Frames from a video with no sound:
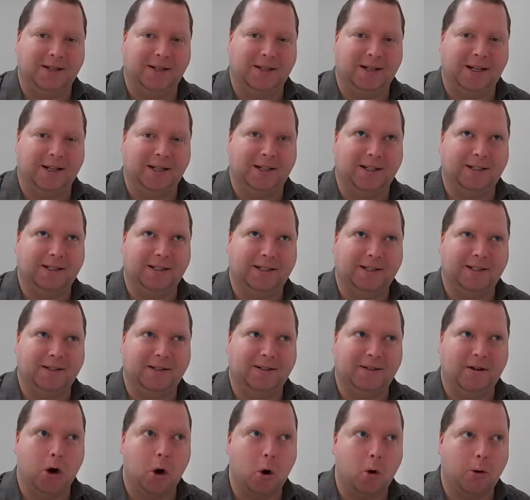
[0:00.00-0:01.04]
I like uh,
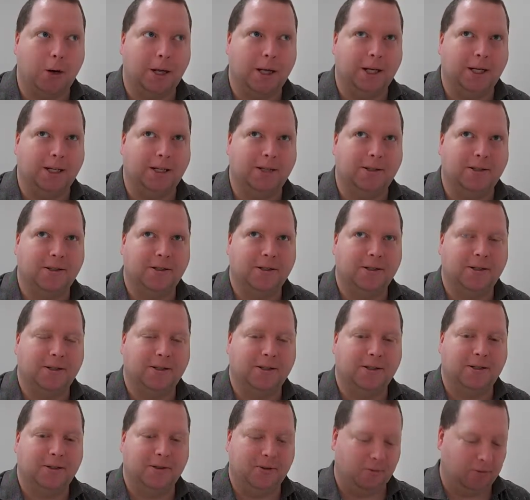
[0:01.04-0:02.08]
knowing
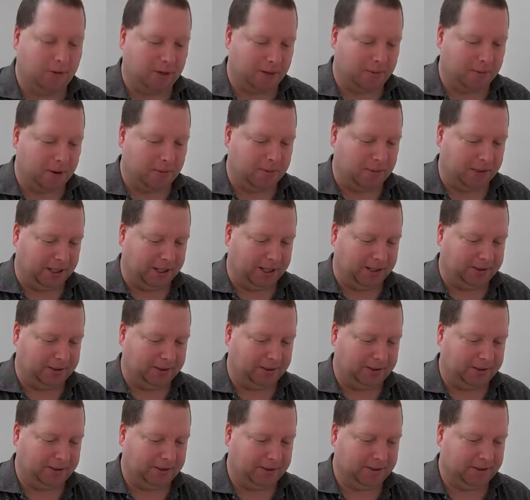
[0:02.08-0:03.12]
what I'm up
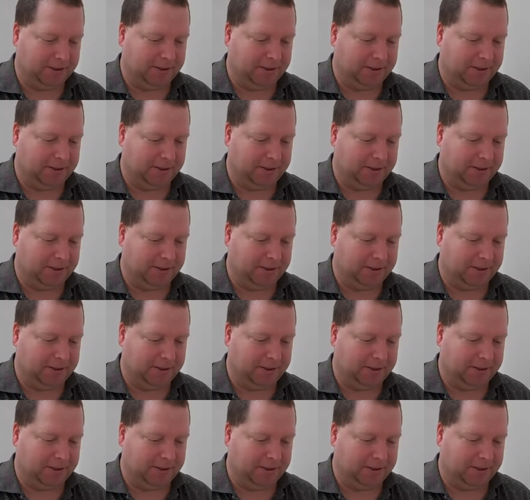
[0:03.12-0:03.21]
against.